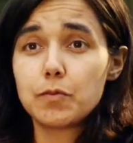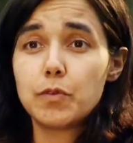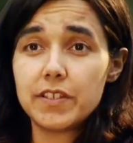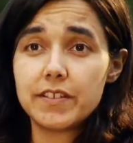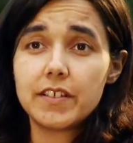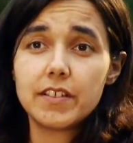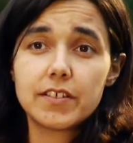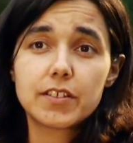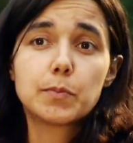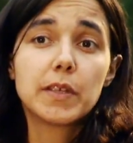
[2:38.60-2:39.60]
with
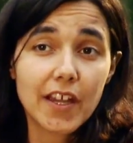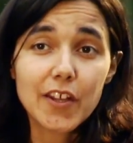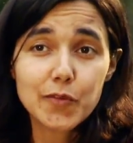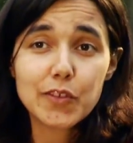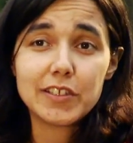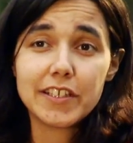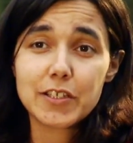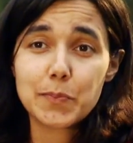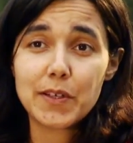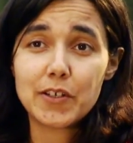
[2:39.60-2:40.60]
these behavioral
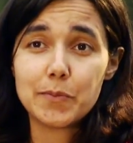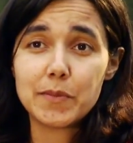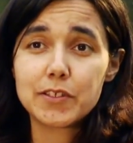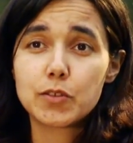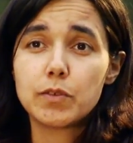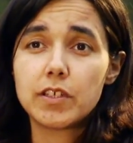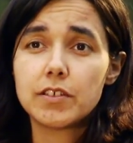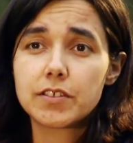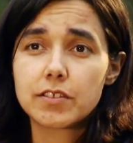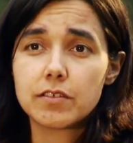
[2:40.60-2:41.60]
experiments, we
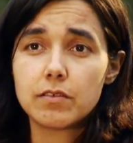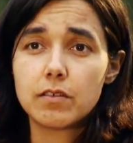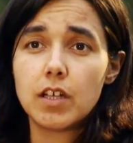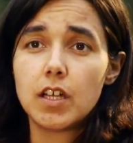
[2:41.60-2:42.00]
also